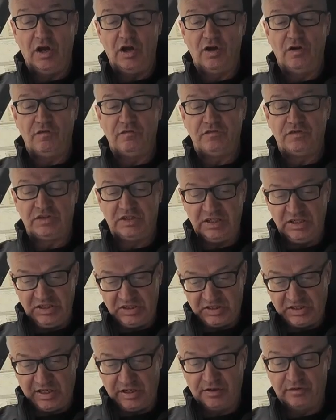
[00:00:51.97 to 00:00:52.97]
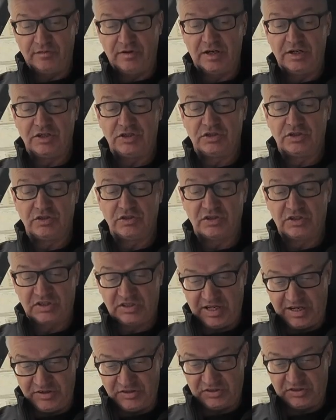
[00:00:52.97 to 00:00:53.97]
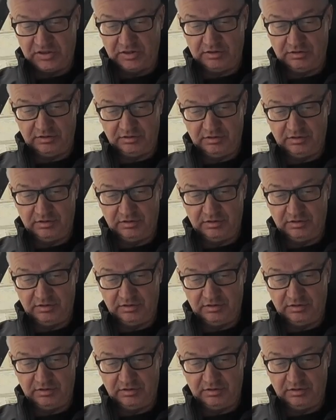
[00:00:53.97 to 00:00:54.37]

of deceleration sensor.